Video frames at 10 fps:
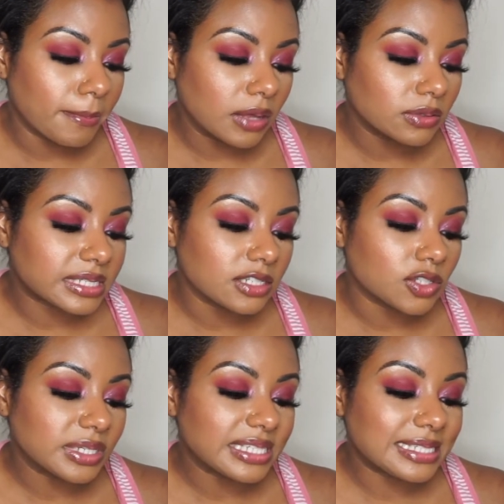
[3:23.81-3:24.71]
melts into
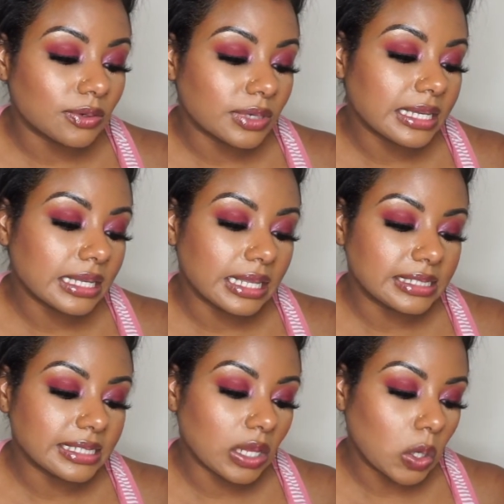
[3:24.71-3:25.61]
a silky
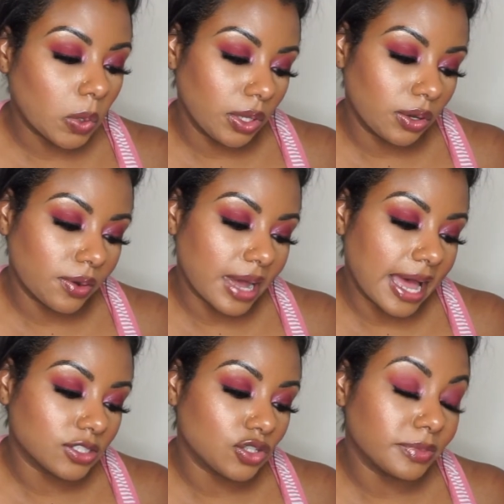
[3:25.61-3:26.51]
cleansing oil
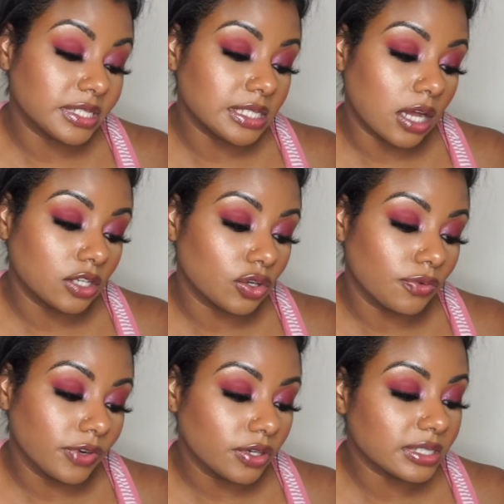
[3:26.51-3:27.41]
as you massage
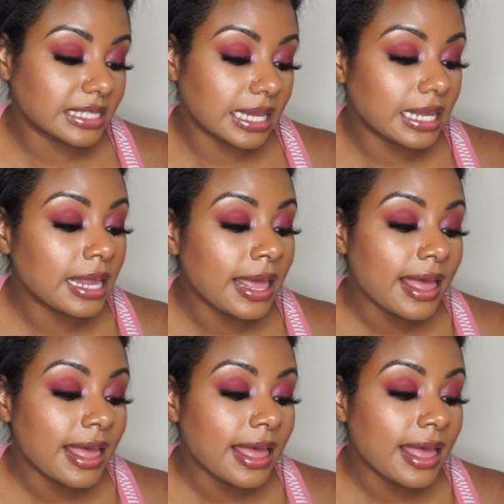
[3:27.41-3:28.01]
over your skin.